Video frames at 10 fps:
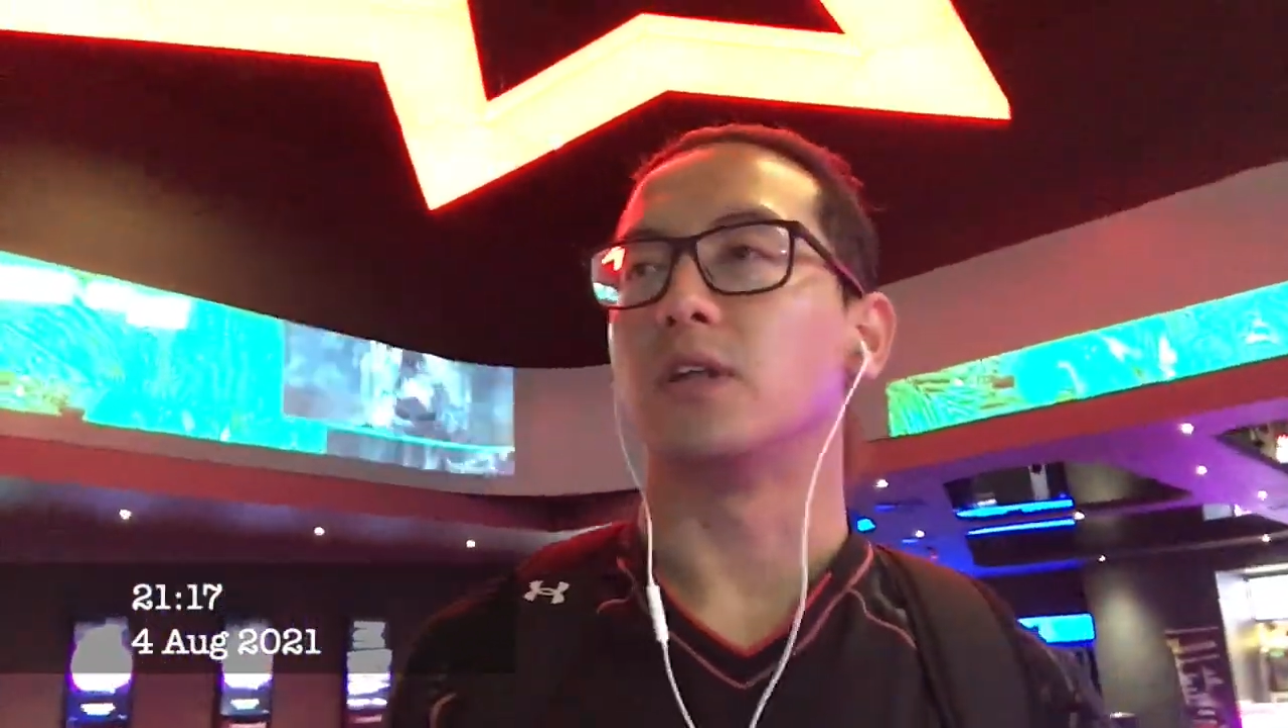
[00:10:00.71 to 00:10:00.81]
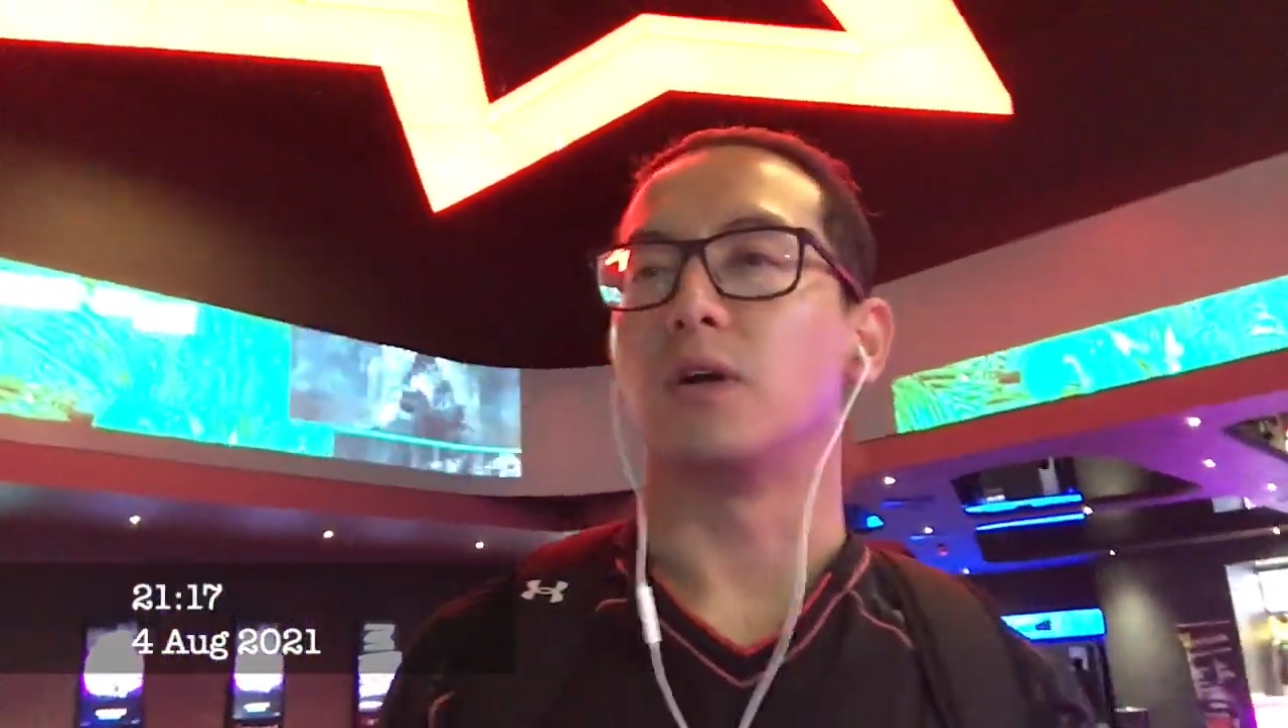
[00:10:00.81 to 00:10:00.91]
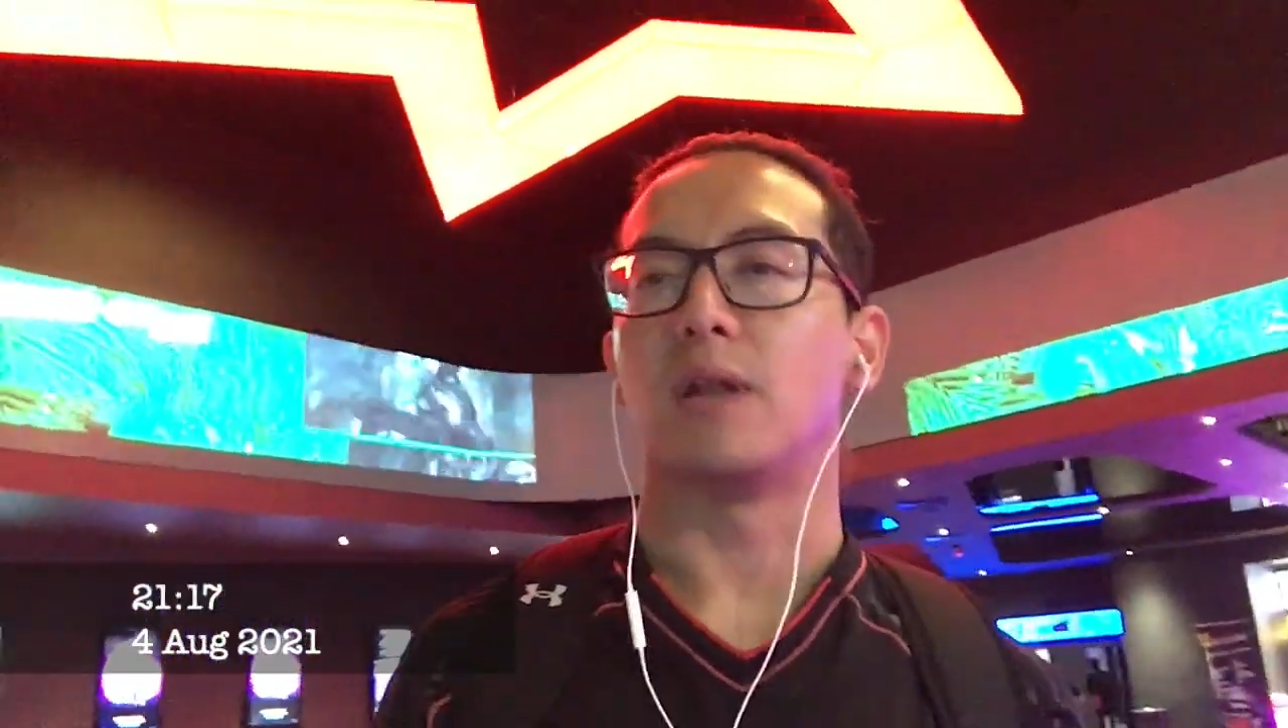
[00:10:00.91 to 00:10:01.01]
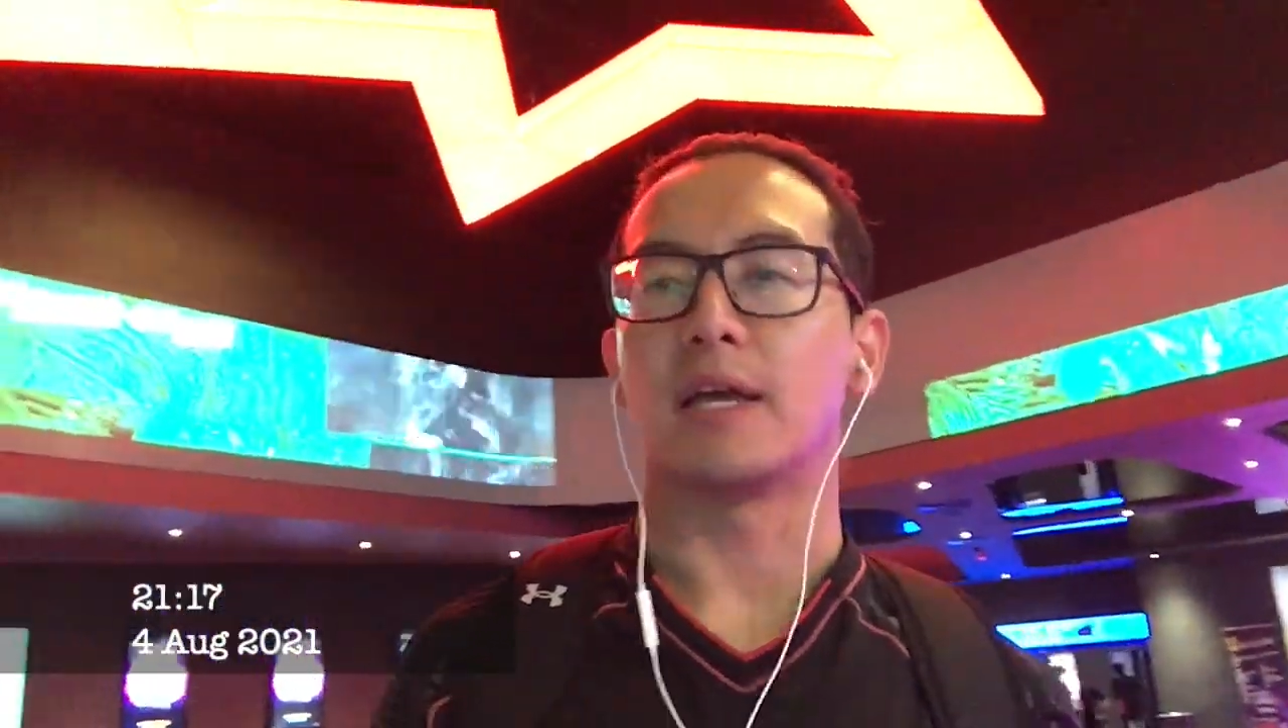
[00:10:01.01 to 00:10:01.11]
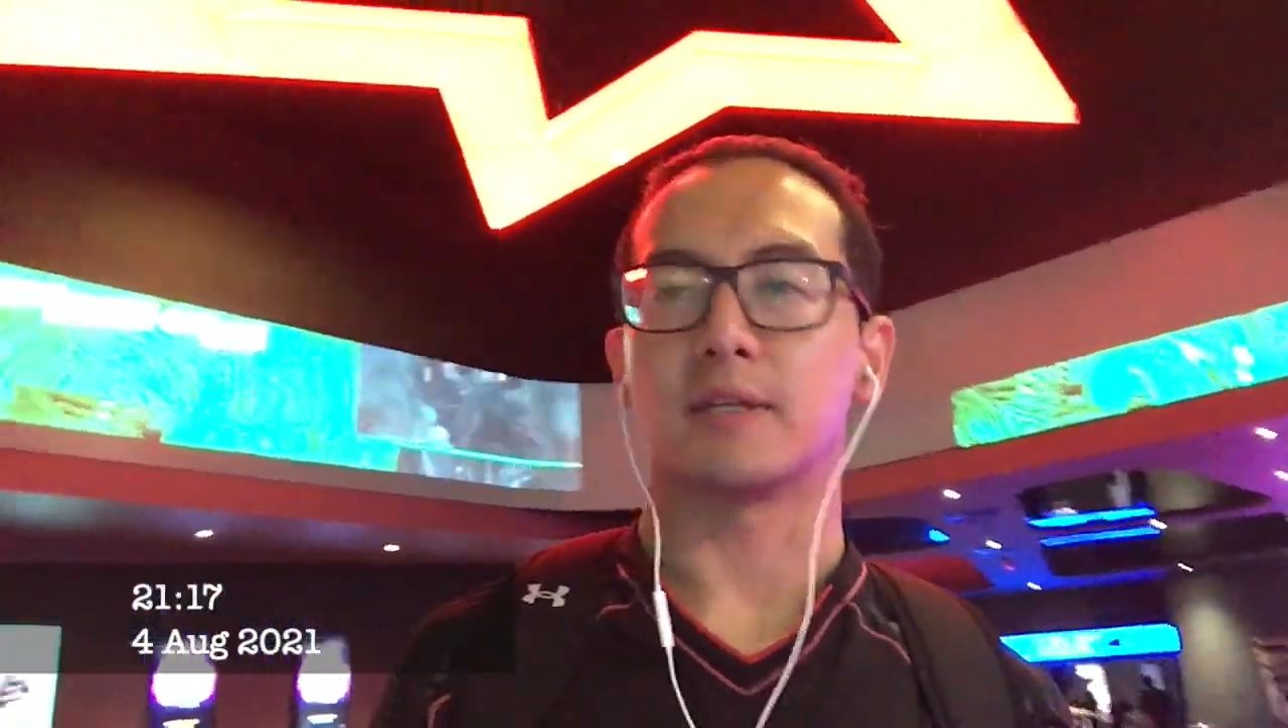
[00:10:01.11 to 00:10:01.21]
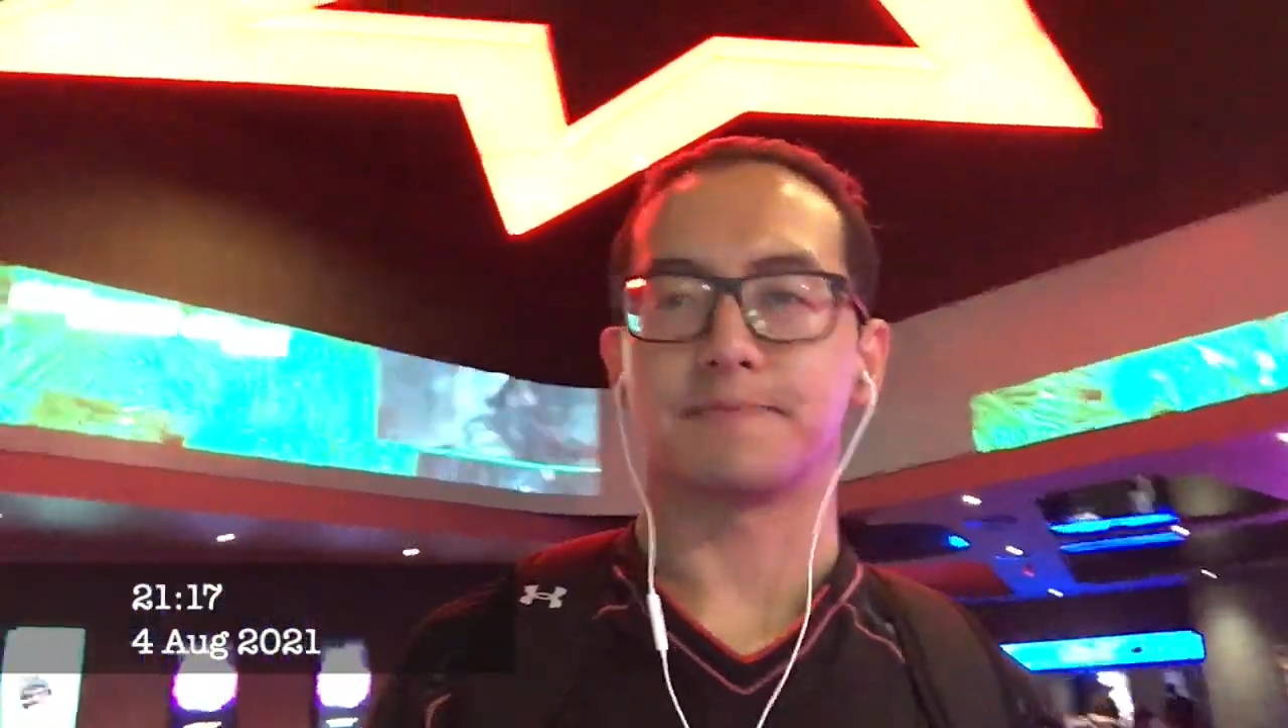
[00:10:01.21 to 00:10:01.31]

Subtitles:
know, like